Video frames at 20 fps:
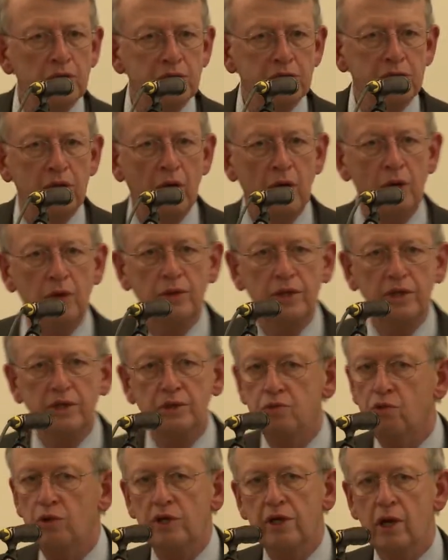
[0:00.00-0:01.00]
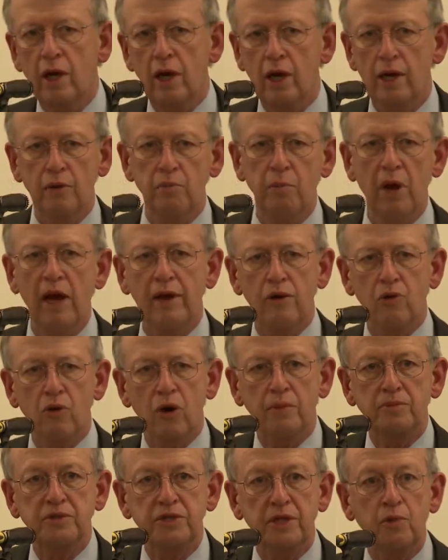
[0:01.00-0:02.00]
is known as we declared
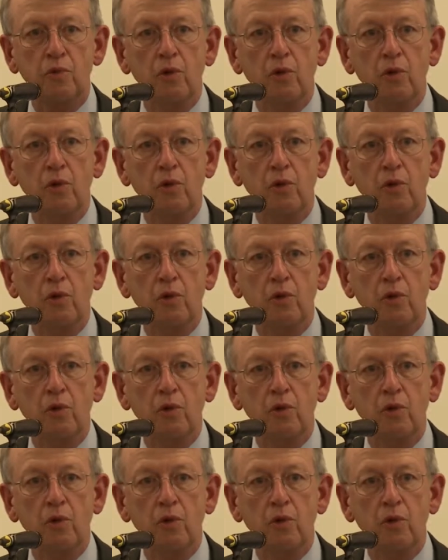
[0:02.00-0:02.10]
bankruptcy.